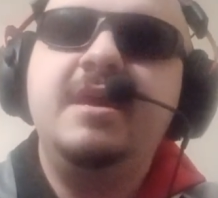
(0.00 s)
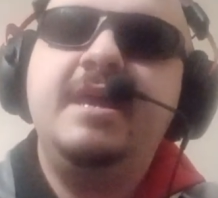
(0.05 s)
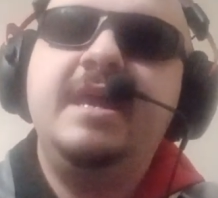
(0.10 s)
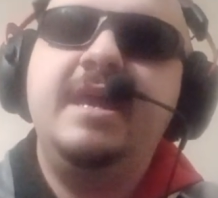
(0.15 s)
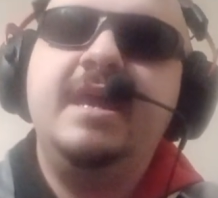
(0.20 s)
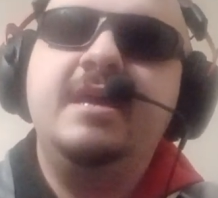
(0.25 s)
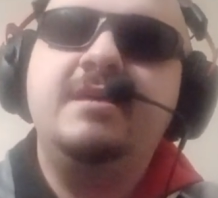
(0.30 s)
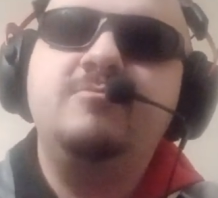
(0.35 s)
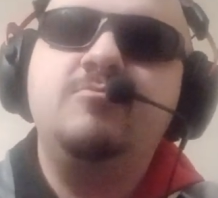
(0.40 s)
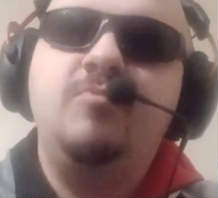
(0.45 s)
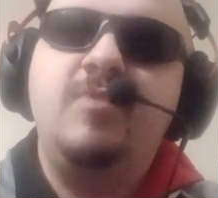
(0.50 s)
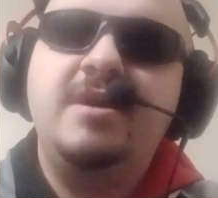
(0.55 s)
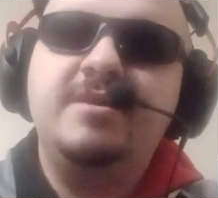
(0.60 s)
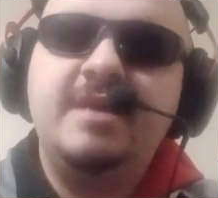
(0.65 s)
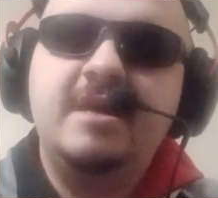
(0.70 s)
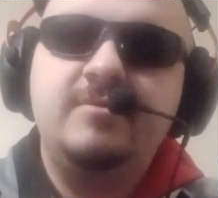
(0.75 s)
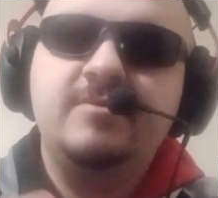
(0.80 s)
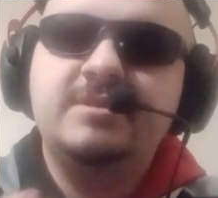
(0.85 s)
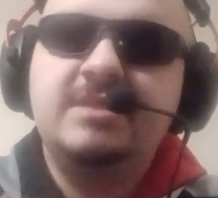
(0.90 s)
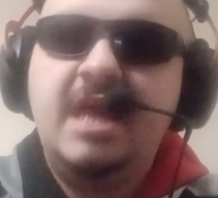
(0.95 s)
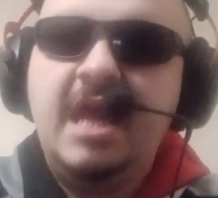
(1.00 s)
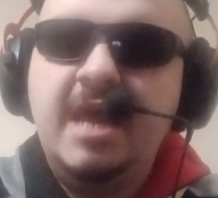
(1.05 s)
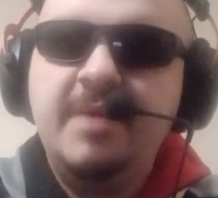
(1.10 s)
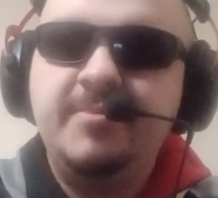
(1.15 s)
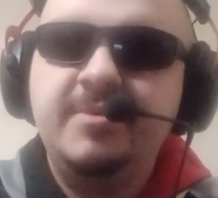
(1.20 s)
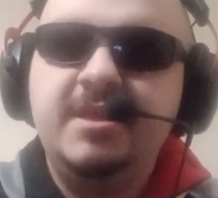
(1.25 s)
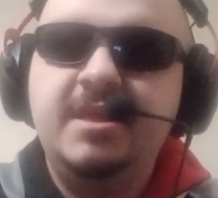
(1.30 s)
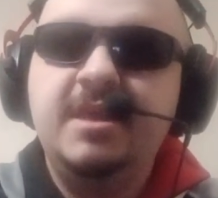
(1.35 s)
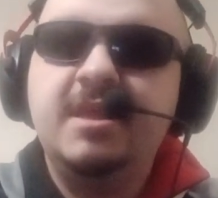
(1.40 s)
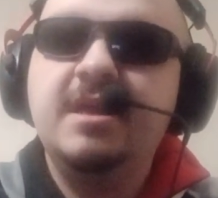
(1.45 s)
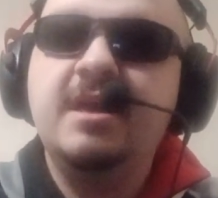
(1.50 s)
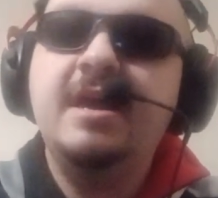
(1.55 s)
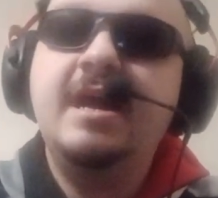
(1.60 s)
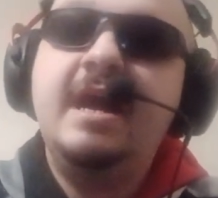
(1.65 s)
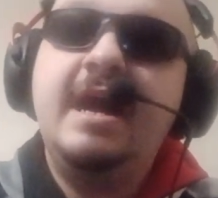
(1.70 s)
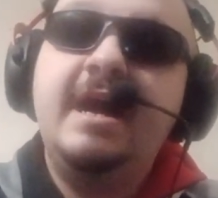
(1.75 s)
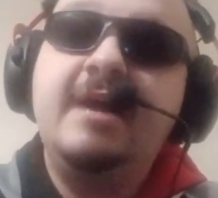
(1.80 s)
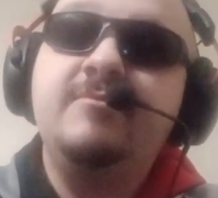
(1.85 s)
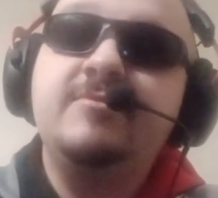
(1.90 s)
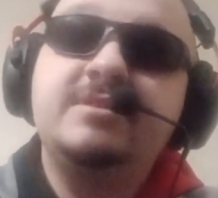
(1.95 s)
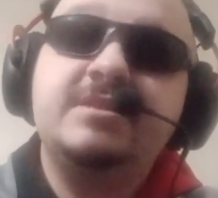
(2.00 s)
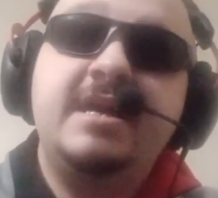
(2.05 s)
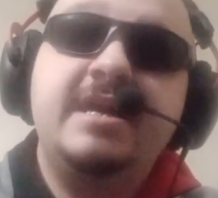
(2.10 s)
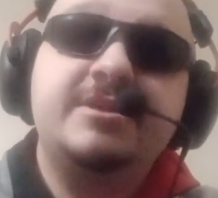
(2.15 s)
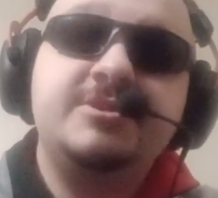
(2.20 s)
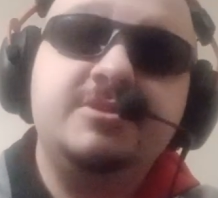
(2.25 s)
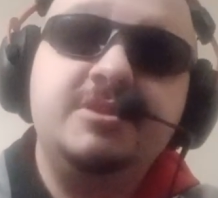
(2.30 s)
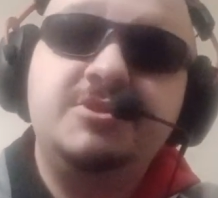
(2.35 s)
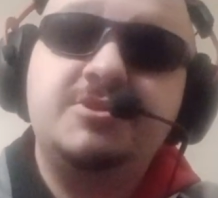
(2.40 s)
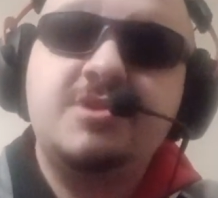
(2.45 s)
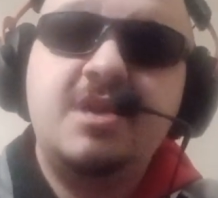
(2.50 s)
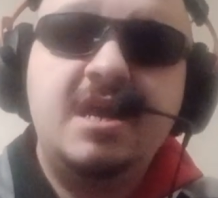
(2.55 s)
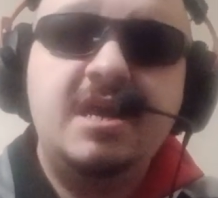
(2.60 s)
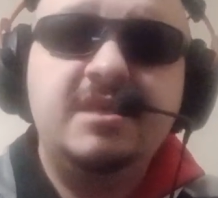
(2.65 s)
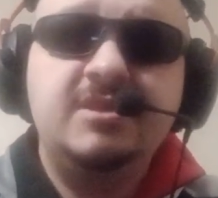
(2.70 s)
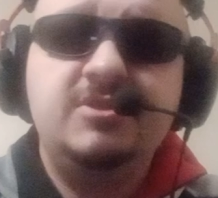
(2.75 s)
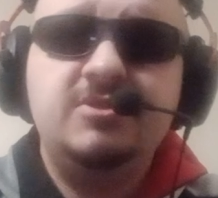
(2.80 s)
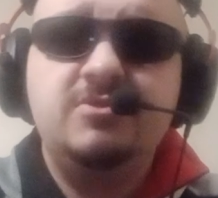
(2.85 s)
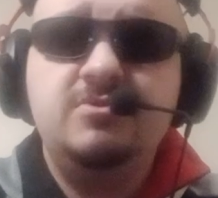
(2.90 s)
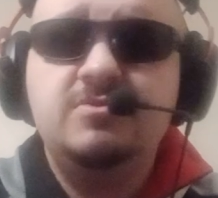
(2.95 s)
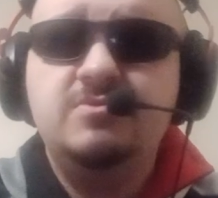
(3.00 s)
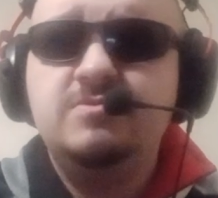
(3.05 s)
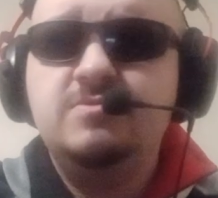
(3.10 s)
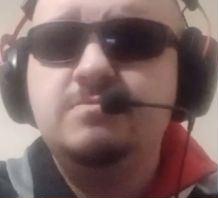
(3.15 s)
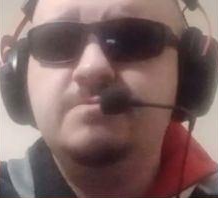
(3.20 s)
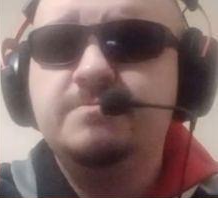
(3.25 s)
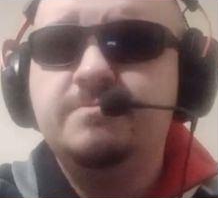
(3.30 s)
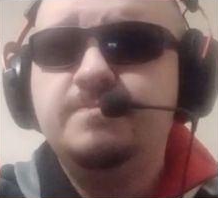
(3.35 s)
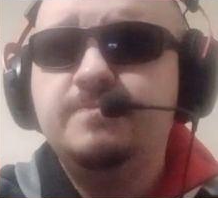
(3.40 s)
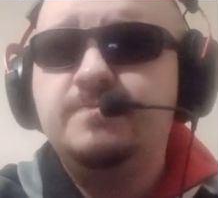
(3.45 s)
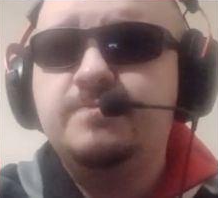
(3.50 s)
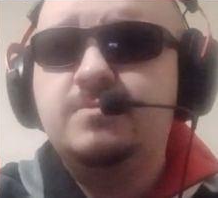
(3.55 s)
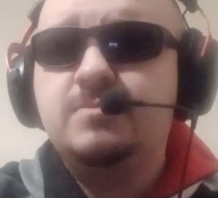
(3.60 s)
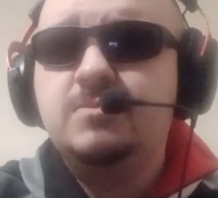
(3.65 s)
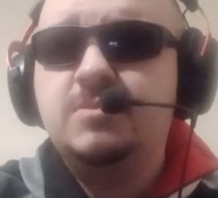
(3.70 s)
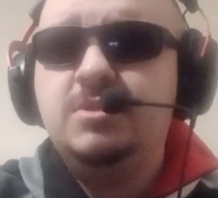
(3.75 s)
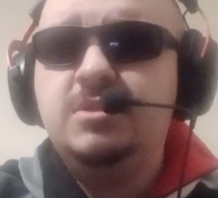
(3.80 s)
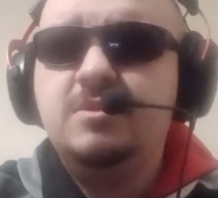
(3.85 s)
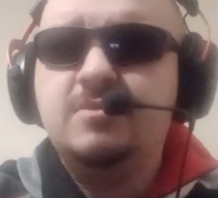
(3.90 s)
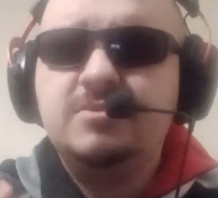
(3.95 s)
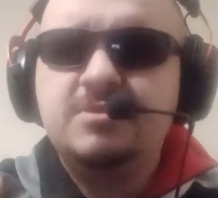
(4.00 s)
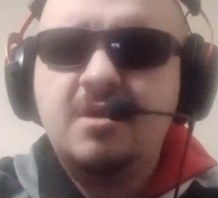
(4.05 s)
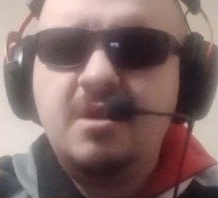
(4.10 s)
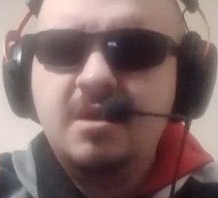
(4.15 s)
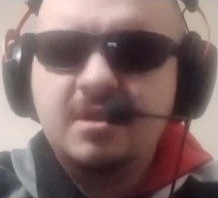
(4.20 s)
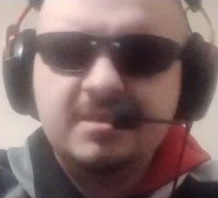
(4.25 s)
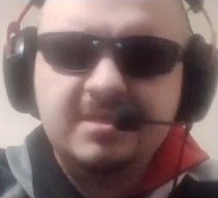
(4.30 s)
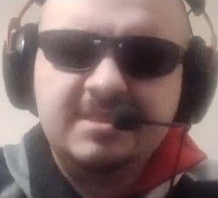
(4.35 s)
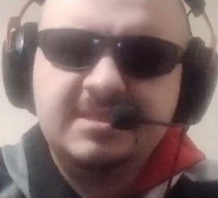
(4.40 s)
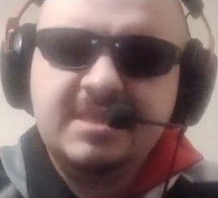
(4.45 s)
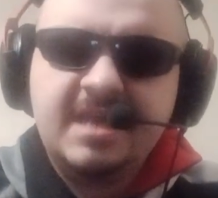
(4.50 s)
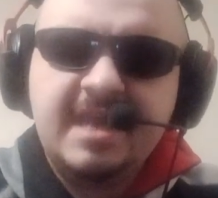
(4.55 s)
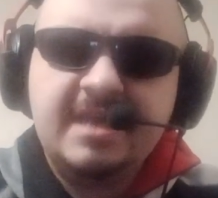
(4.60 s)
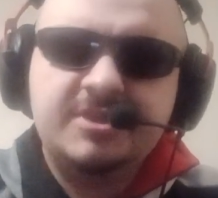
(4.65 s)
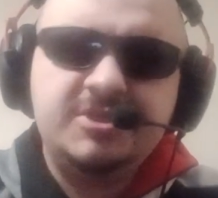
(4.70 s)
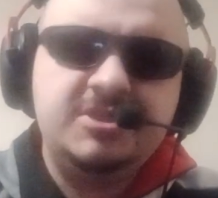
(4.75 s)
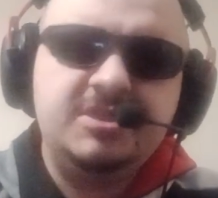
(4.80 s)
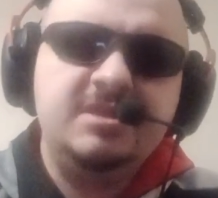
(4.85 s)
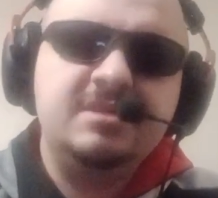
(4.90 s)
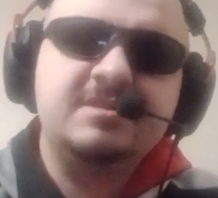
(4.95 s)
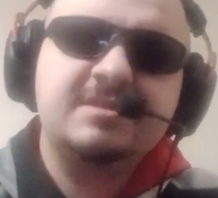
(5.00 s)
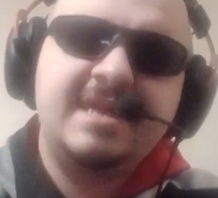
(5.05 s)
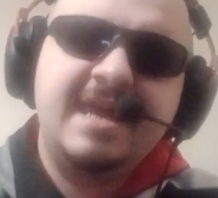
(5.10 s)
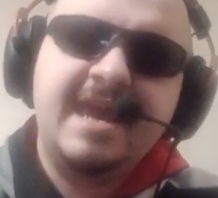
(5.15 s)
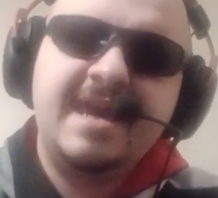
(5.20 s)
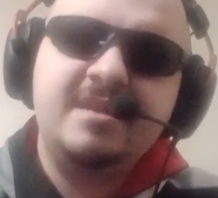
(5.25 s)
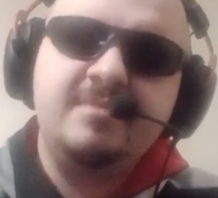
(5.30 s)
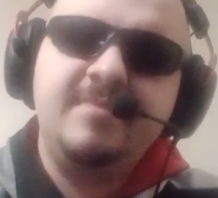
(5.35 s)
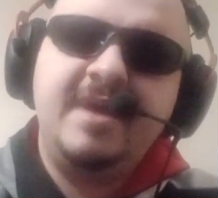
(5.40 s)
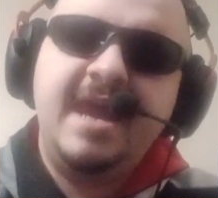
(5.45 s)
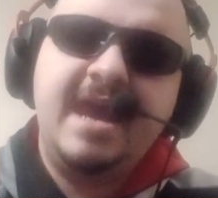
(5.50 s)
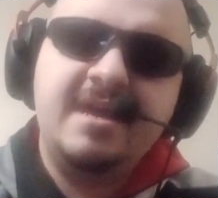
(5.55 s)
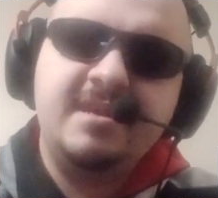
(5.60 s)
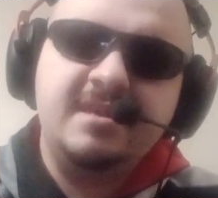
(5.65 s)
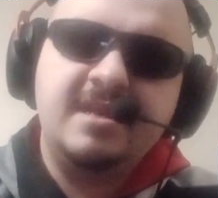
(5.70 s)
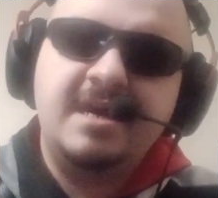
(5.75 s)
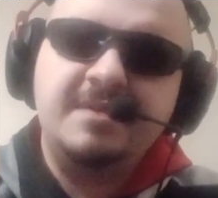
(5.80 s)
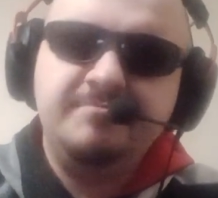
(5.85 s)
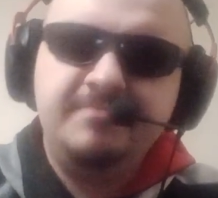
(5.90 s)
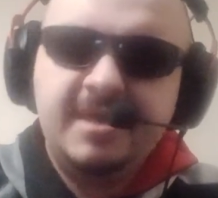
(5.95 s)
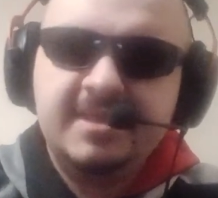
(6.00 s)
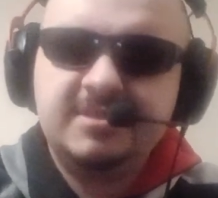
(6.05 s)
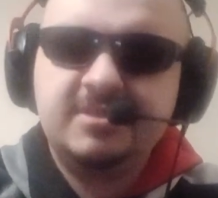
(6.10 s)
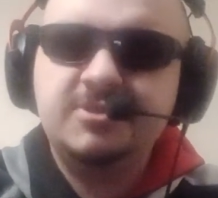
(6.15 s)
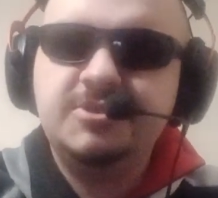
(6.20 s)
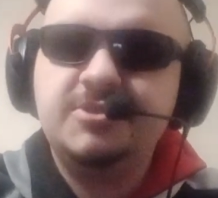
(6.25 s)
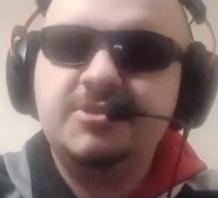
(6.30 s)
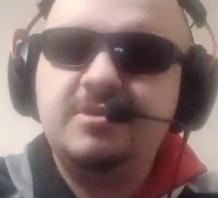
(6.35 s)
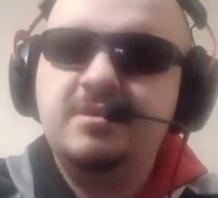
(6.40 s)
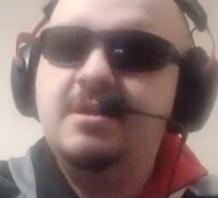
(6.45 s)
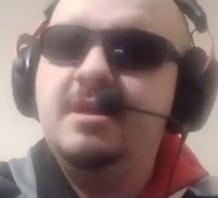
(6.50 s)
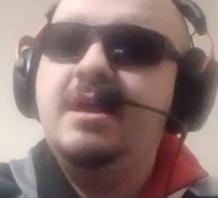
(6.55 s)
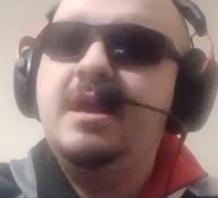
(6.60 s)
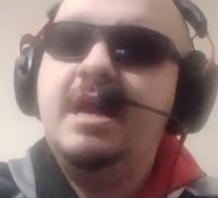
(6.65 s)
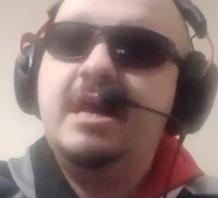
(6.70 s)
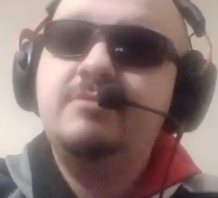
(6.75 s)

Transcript: And while that was happening, I was actually trying to you know, talk to Zach G because I had him added on Messenger.